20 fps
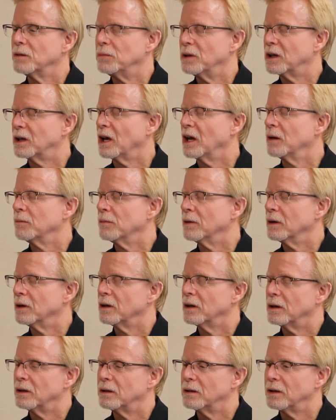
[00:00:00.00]
It became
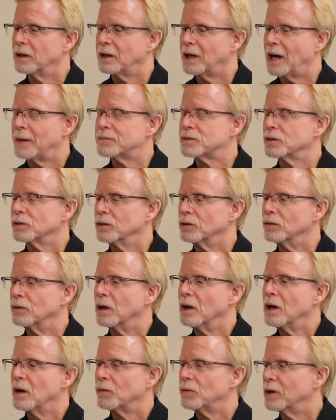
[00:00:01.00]
an
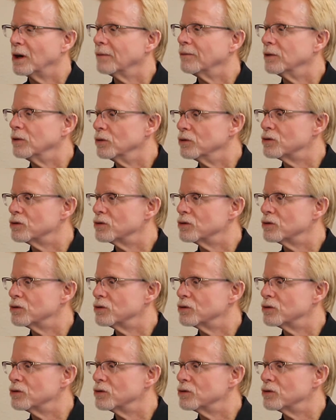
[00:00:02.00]
absolute revenue